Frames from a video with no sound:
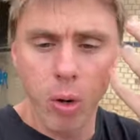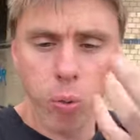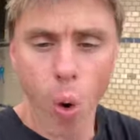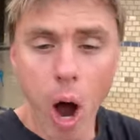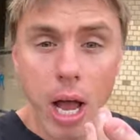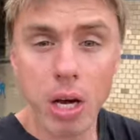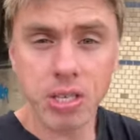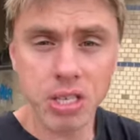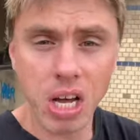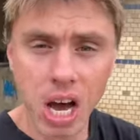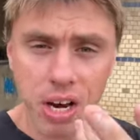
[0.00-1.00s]
why I
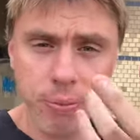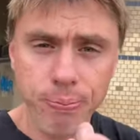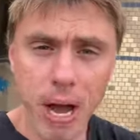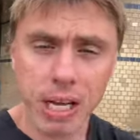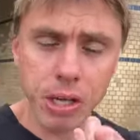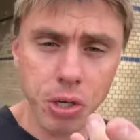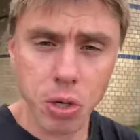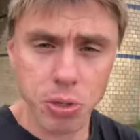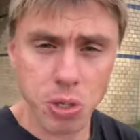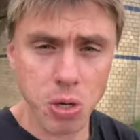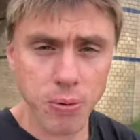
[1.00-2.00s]
started making
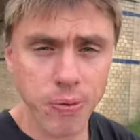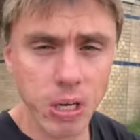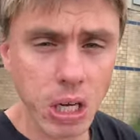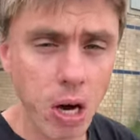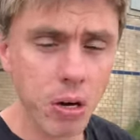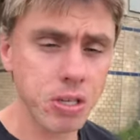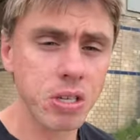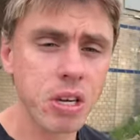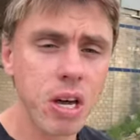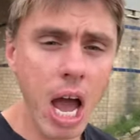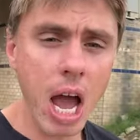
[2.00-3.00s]
YouTube videos
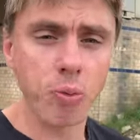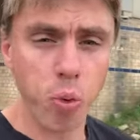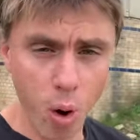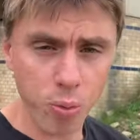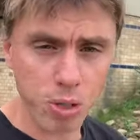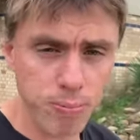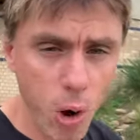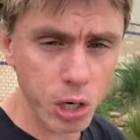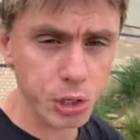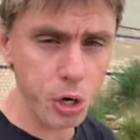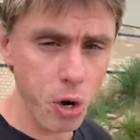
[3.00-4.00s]
and what was my
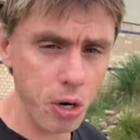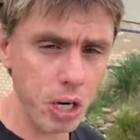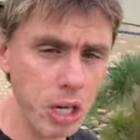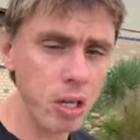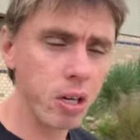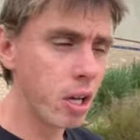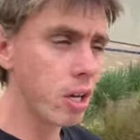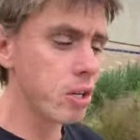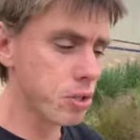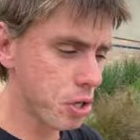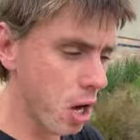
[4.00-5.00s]
journey.
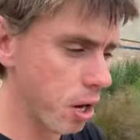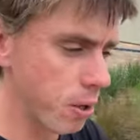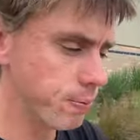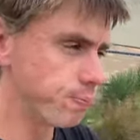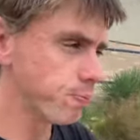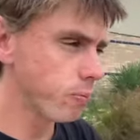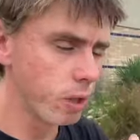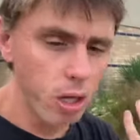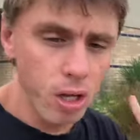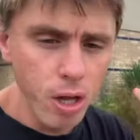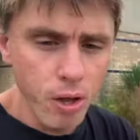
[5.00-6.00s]
So,
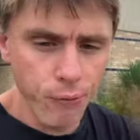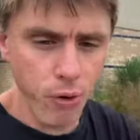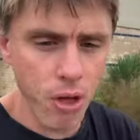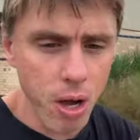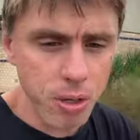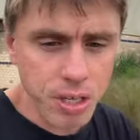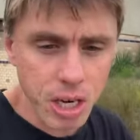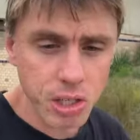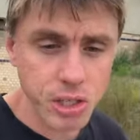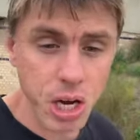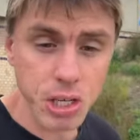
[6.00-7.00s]
for those that are
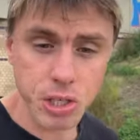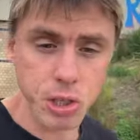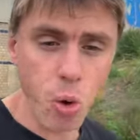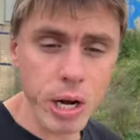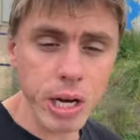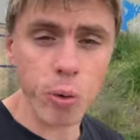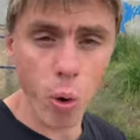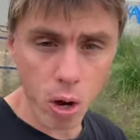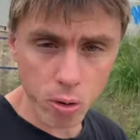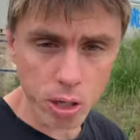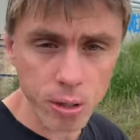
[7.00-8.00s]
just joining,
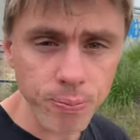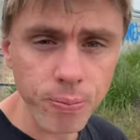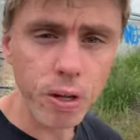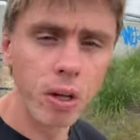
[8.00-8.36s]
welcome.